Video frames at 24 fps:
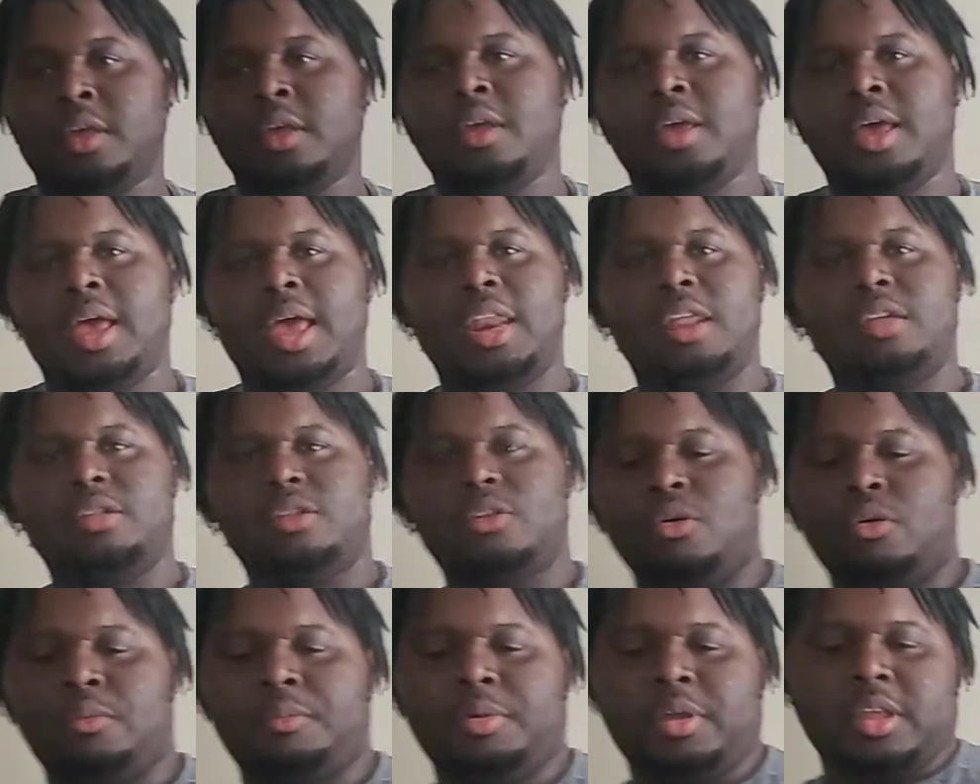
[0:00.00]
And it's
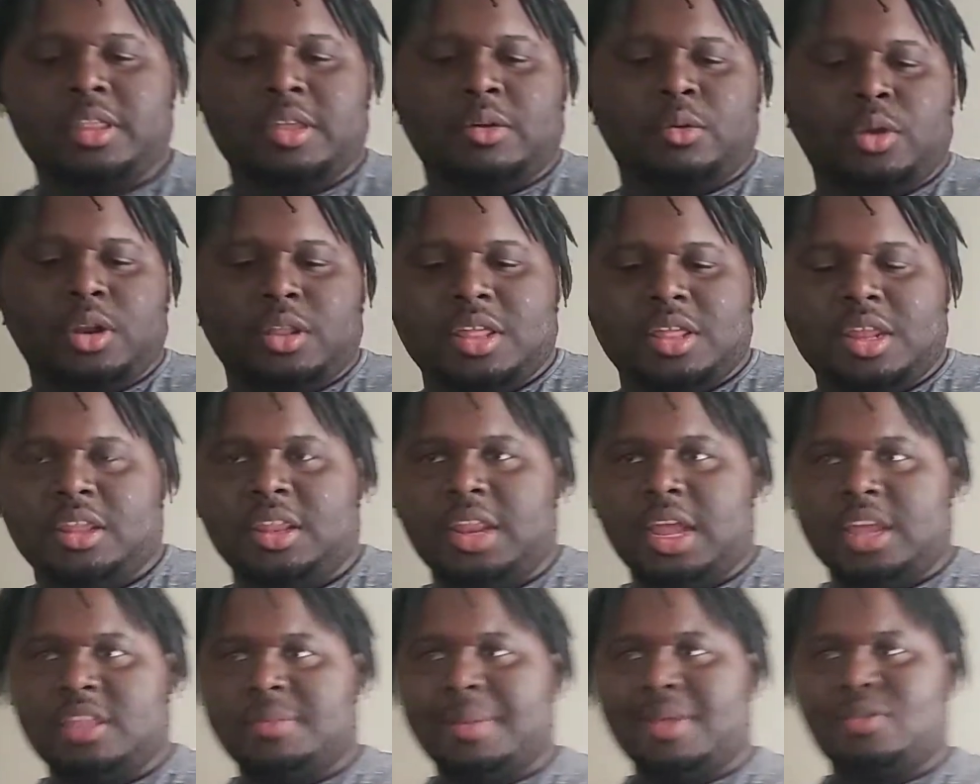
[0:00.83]
cool because I want to say the
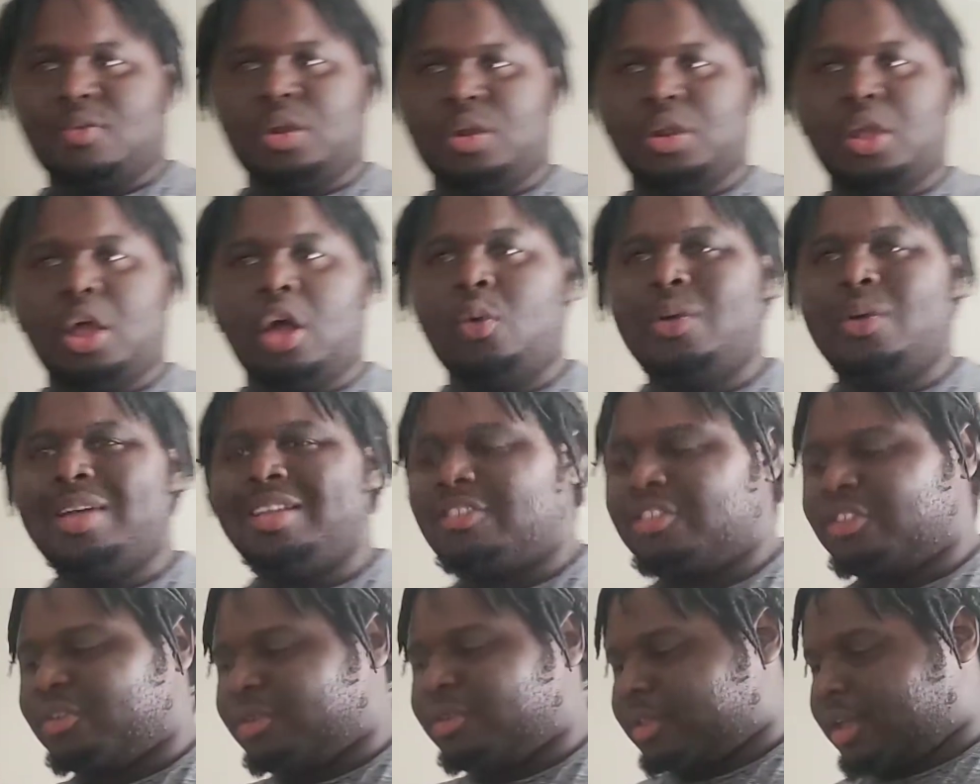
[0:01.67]
next match we're going to go
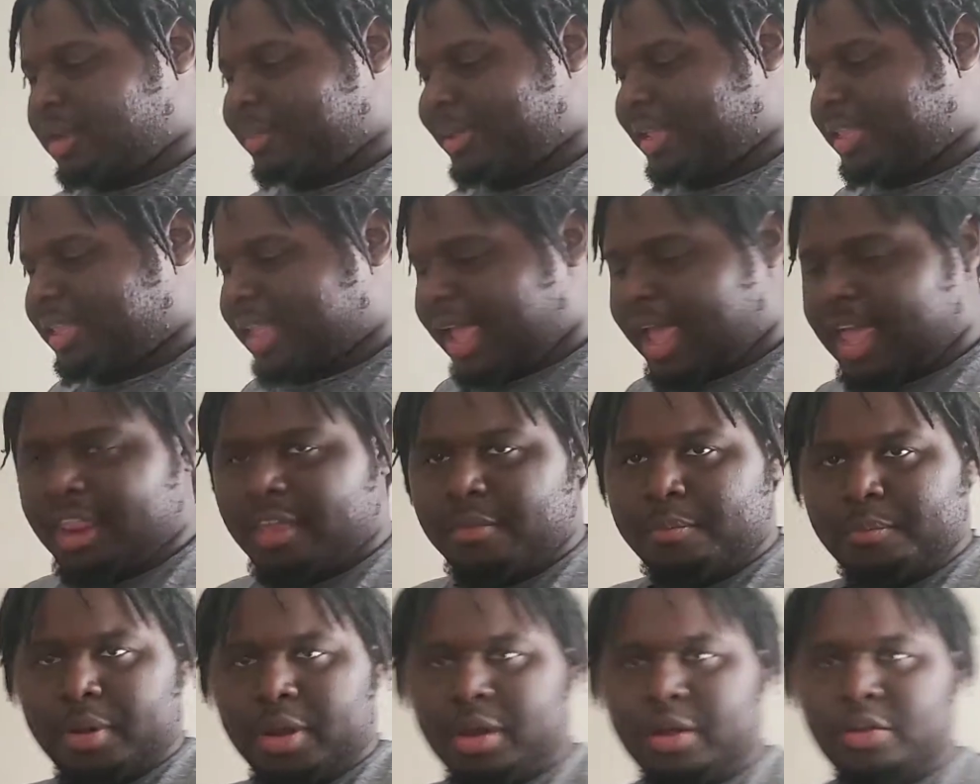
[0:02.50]
into is going to be Danny
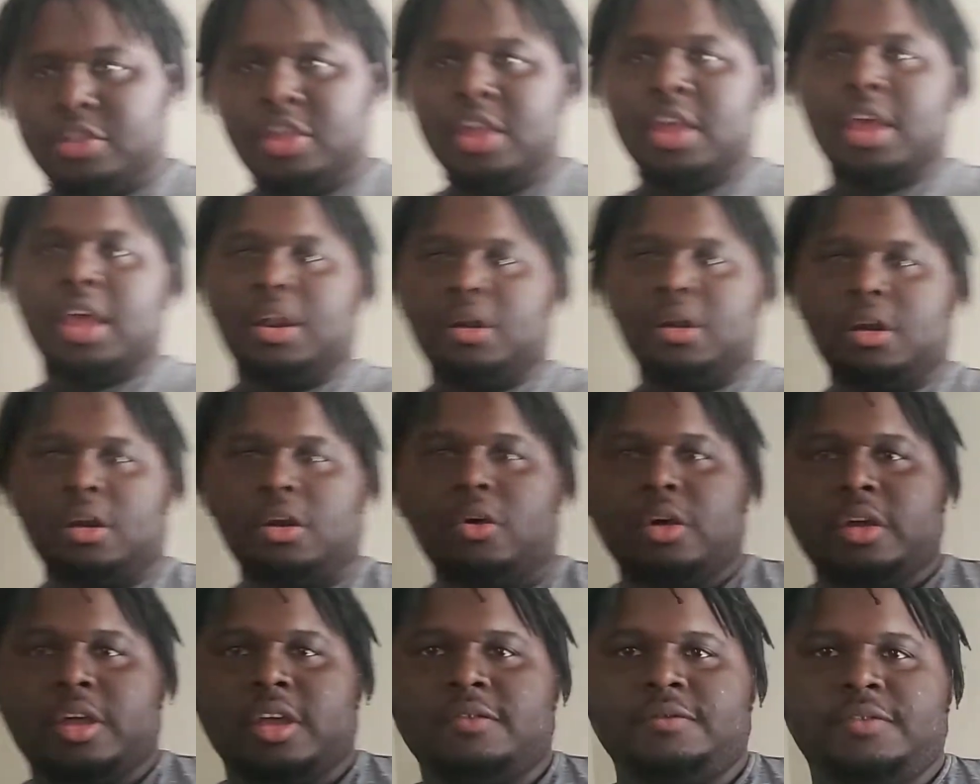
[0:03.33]
Burch and Oda
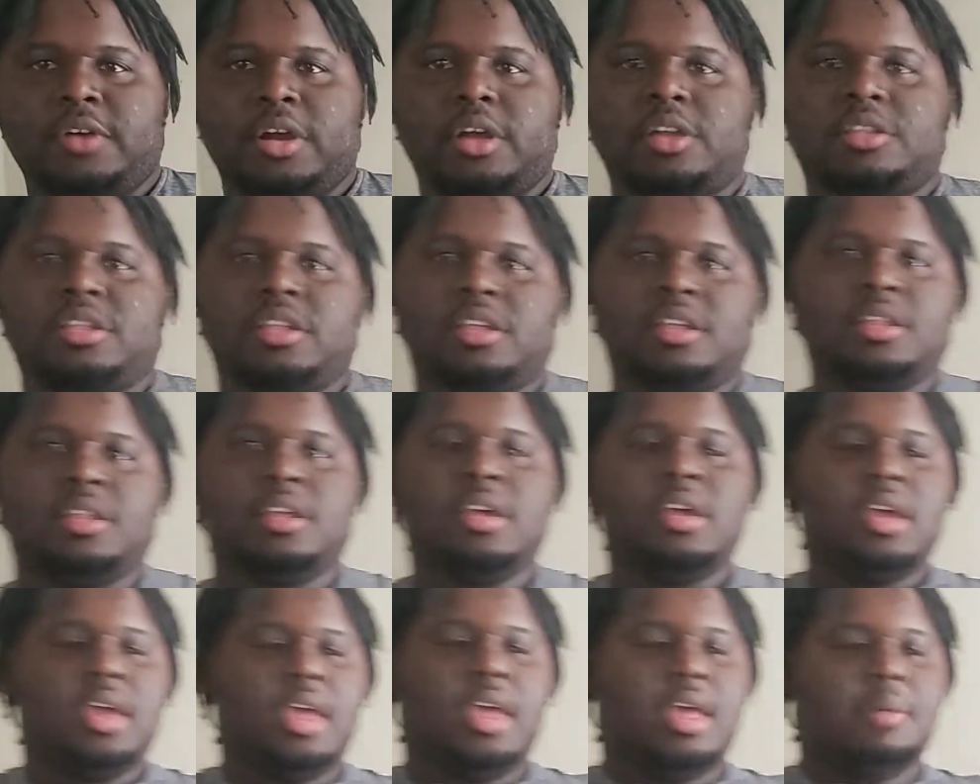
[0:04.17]
Lorcan versus
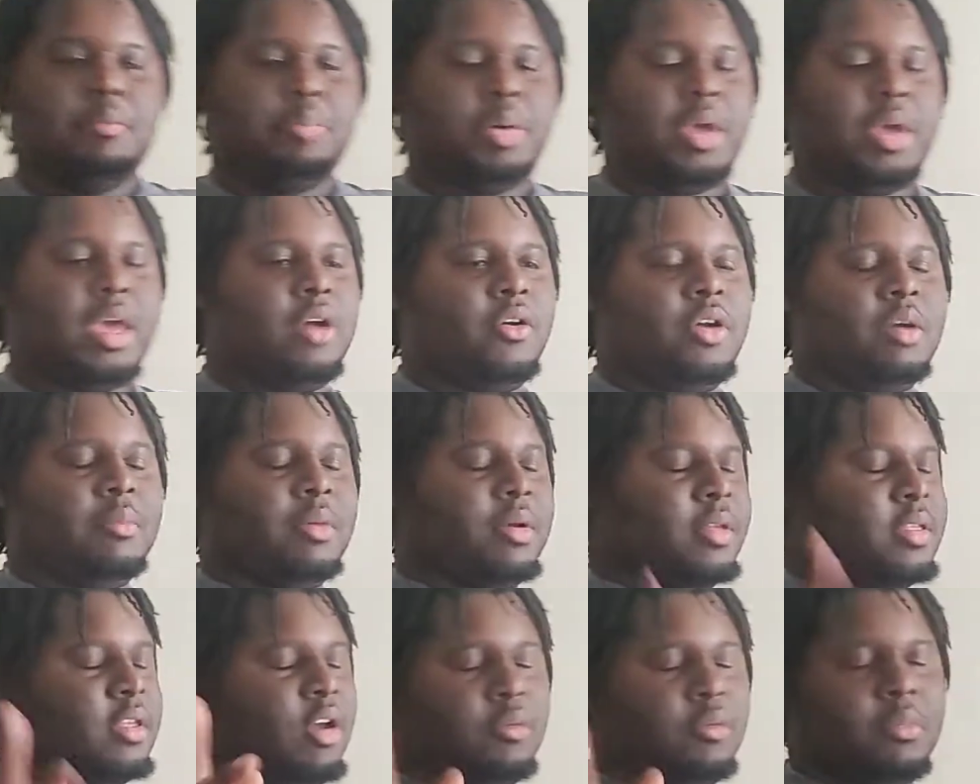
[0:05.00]
Imperium. I
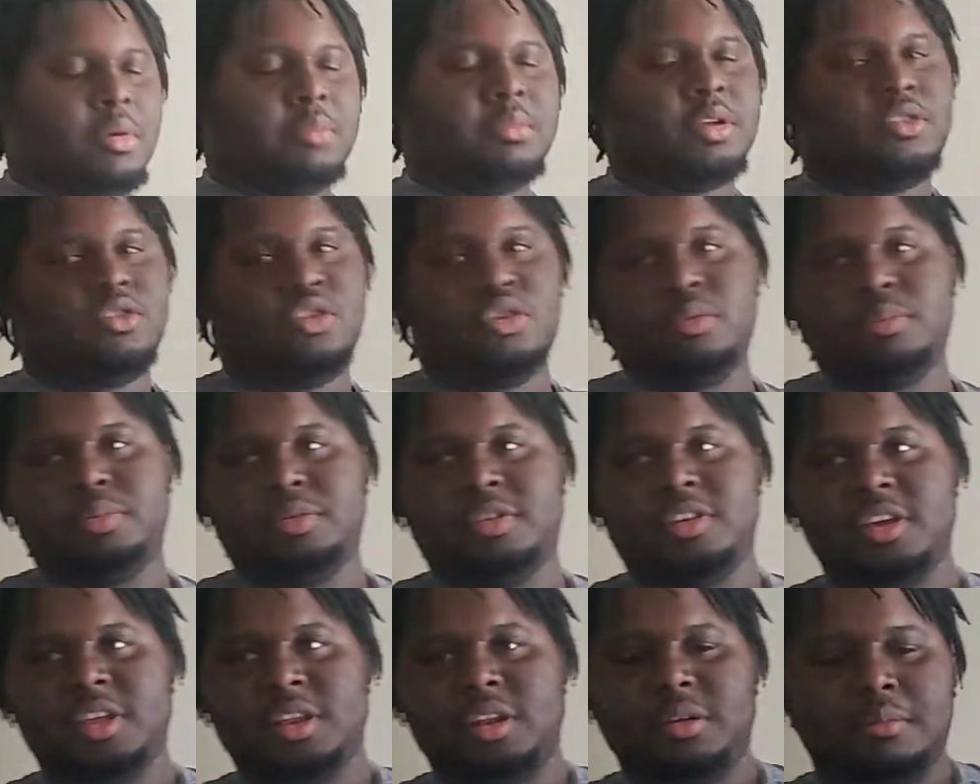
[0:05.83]
don't remember the two
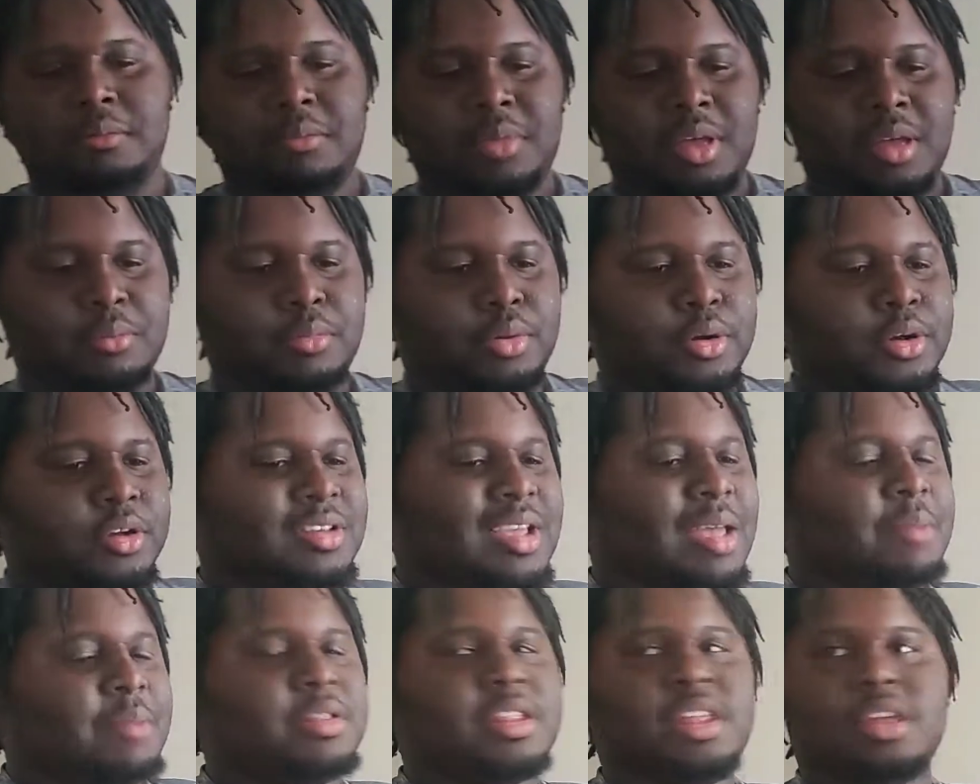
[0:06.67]
particular members.
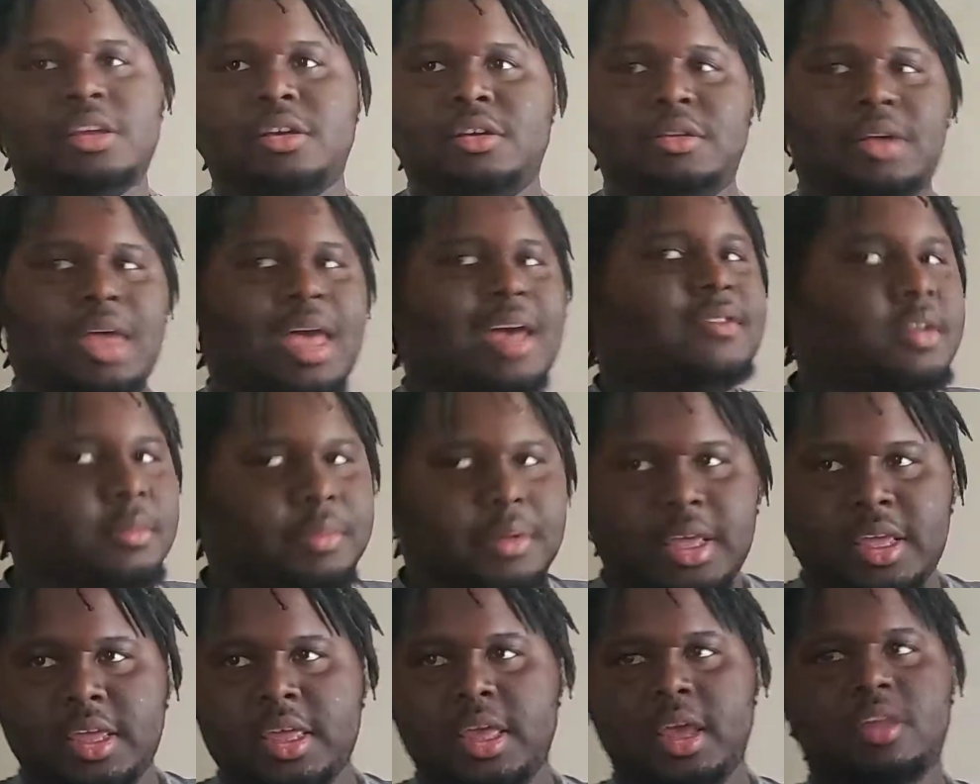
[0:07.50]
I'm still having to
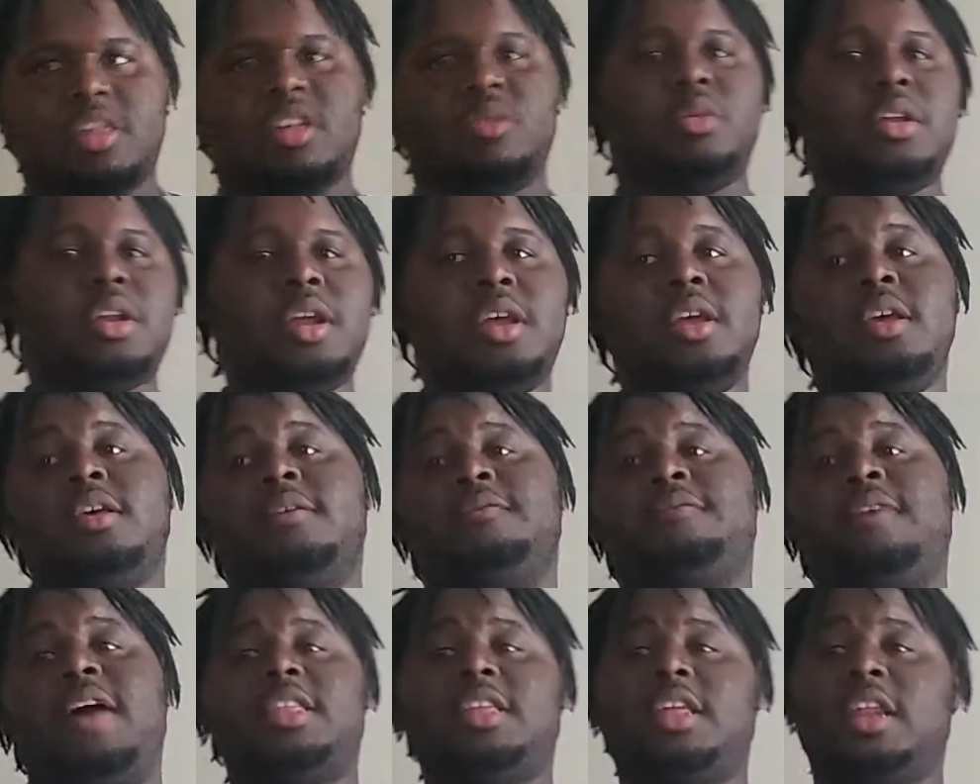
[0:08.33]
play catch up with
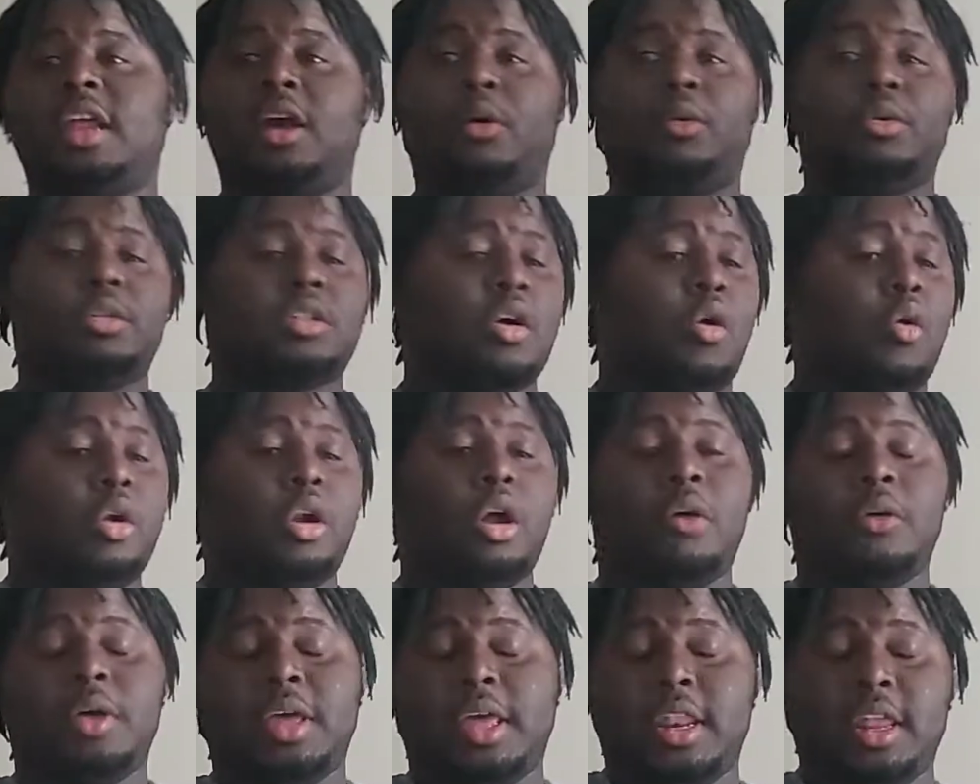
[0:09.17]
finding out what's going
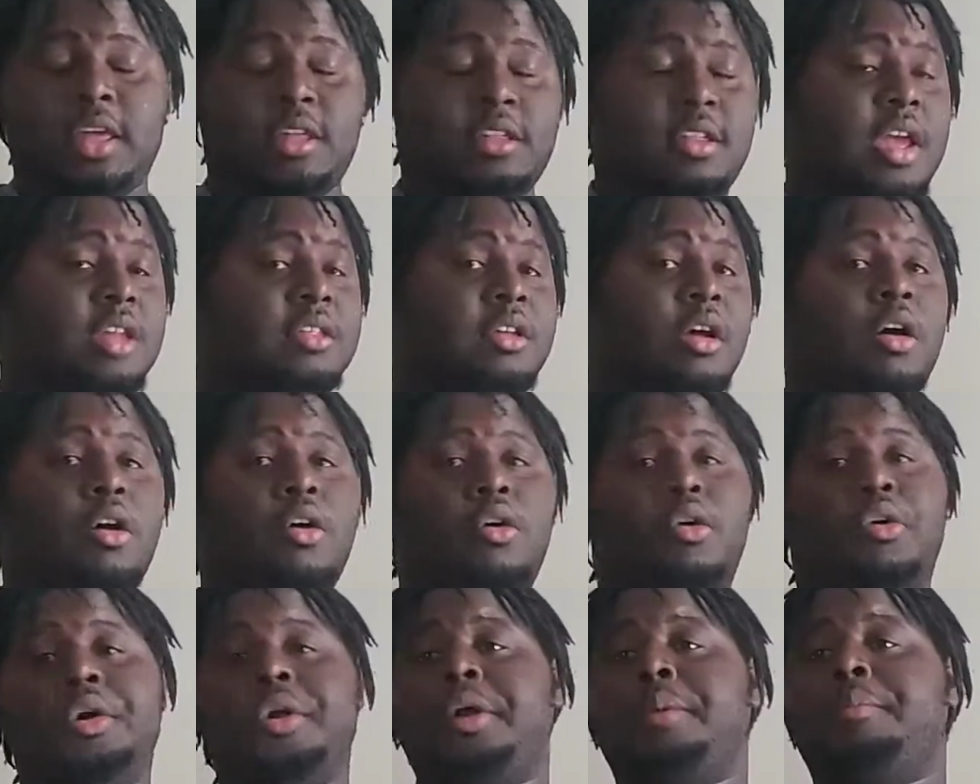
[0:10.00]
on with NXT as a
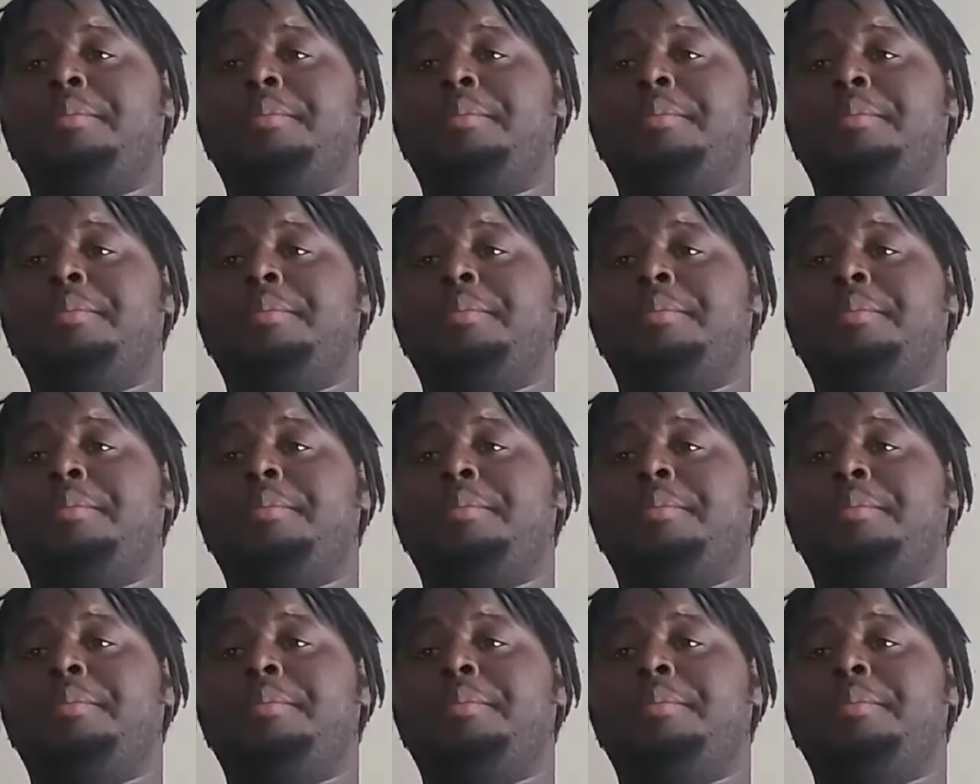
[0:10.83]
whole.